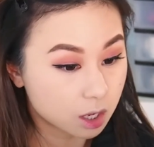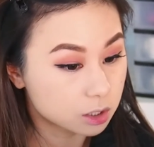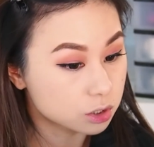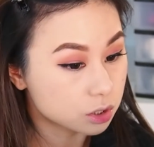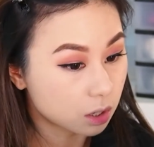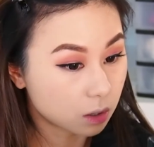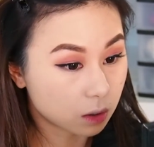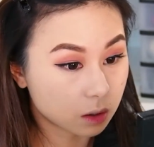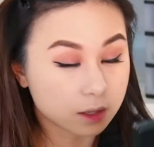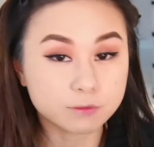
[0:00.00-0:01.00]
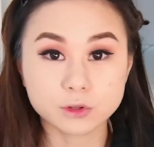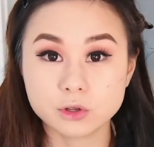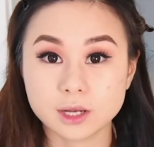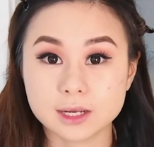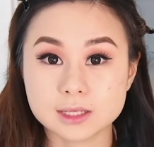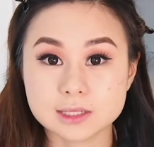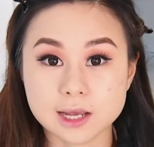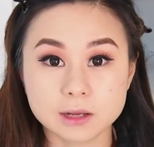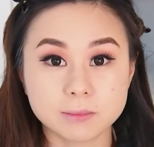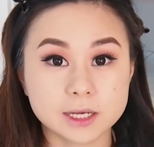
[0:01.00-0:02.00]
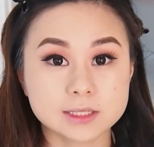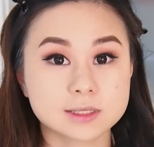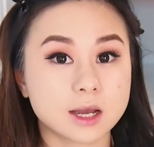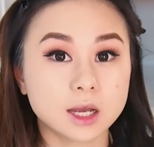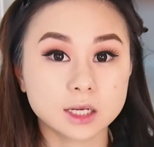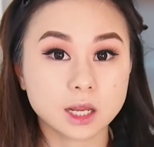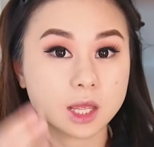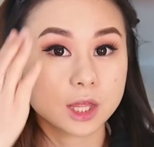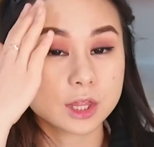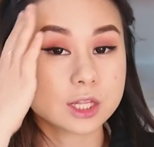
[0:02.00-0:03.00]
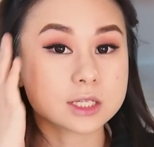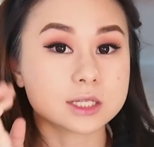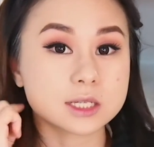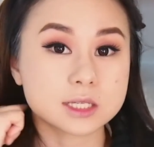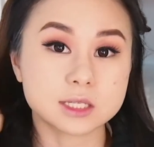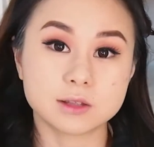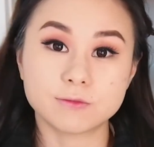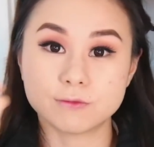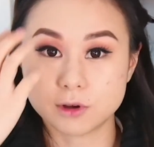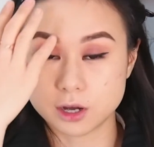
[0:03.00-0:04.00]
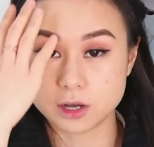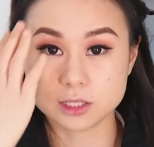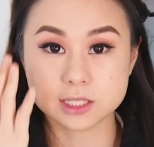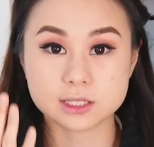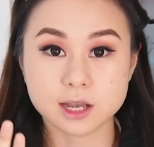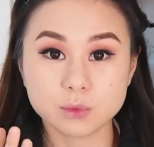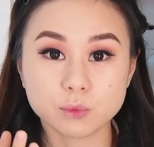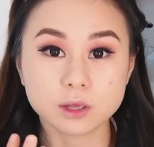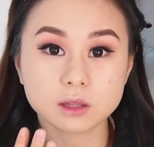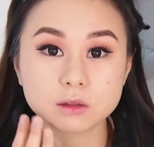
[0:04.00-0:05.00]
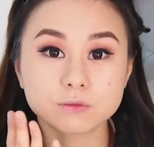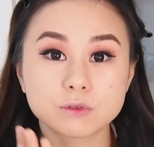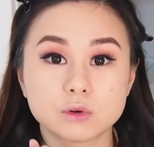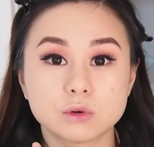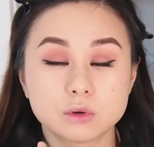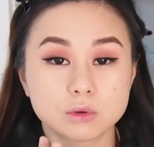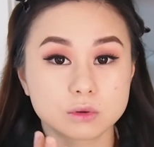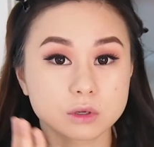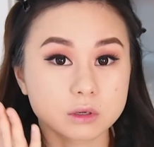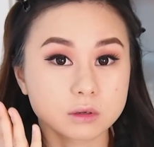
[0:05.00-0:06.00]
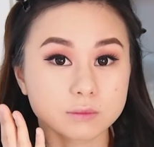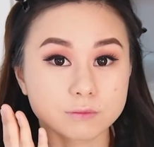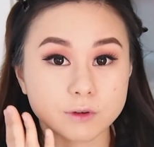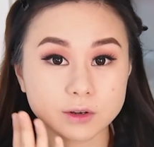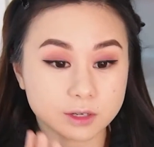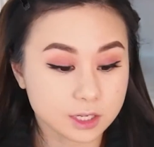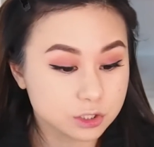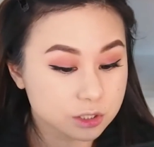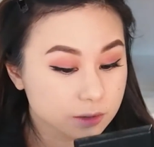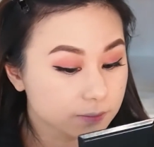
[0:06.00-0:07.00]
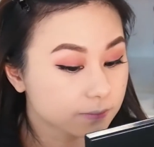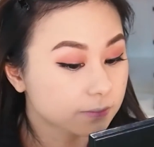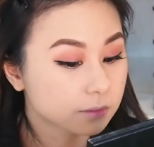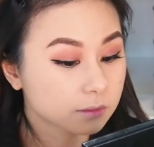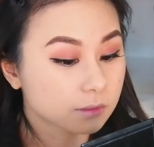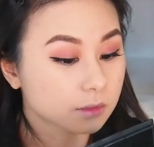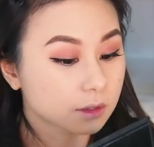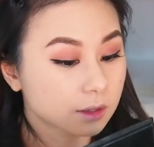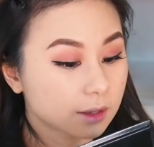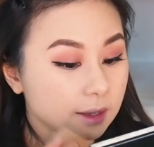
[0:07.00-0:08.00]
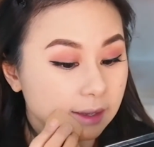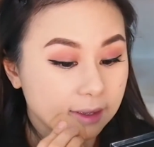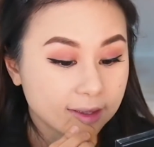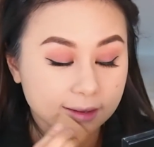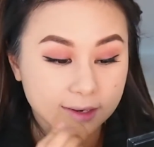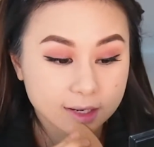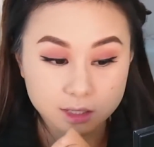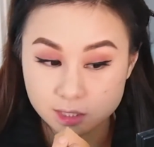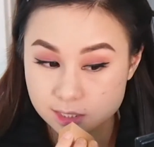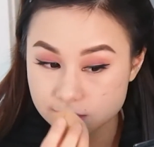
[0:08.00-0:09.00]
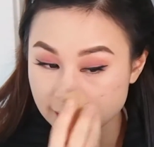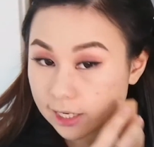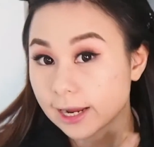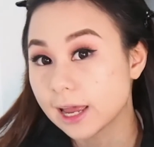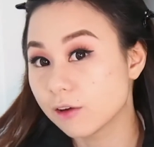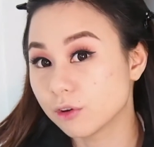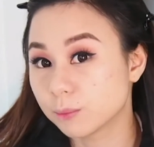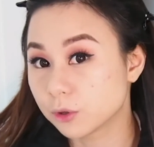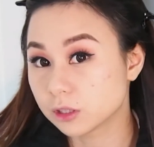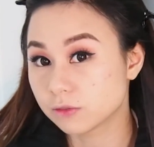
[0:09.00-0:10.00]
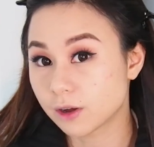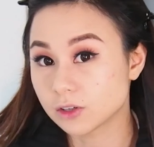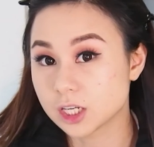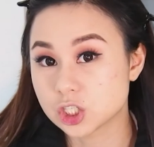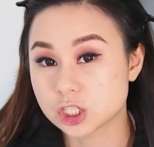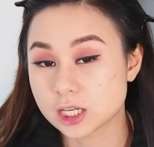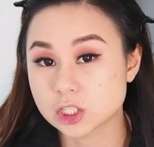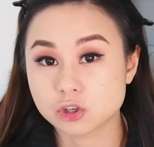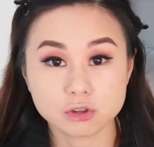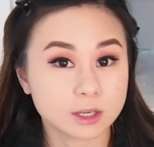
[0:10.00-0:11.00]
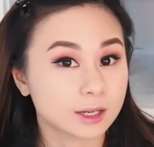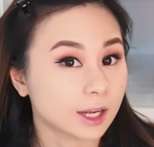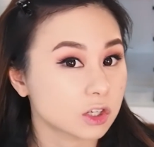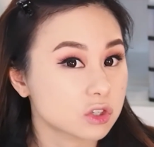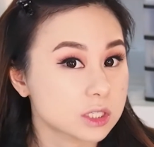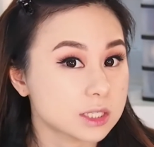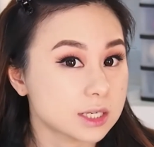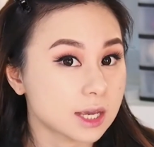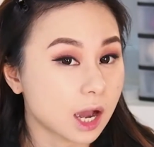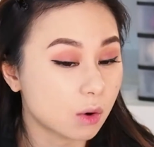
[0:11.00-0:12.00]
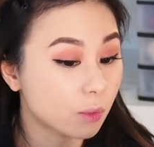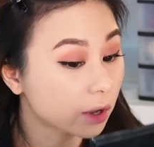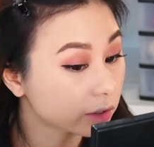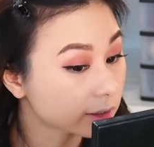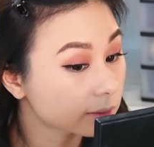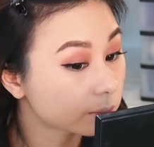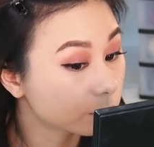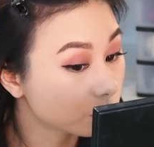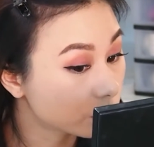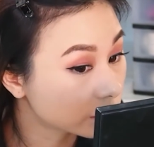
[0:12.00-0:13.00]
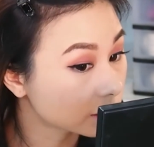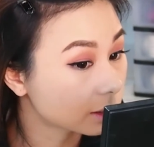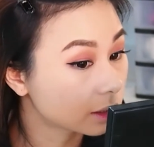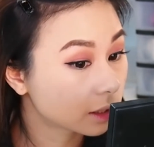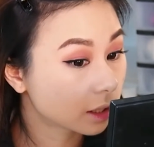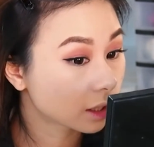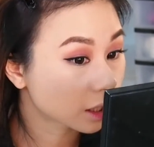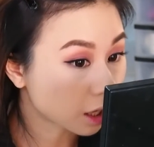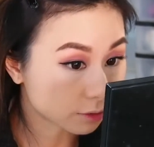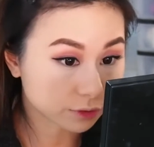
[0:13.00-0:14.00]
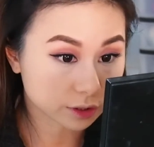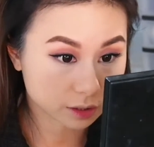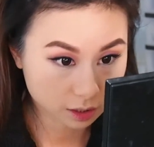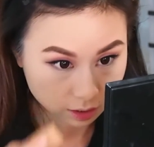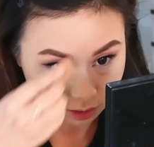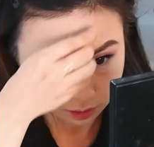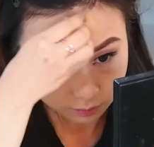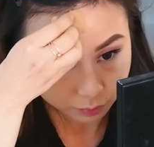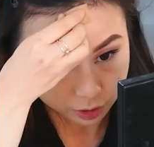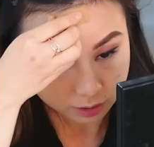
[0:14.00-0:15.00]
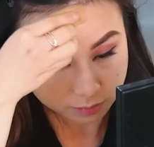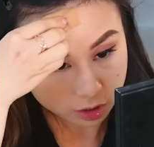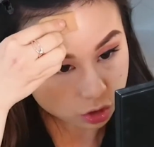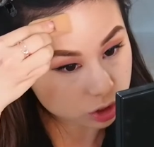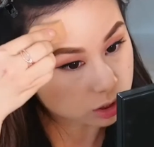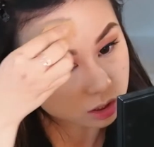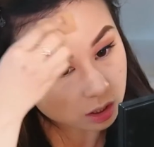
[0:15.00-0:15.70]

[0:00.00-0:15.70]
So if you look at it side by side, this is the side with the full foundation, and this side I haven't put the foundation yet, so you can actually see how well it really covered pretty much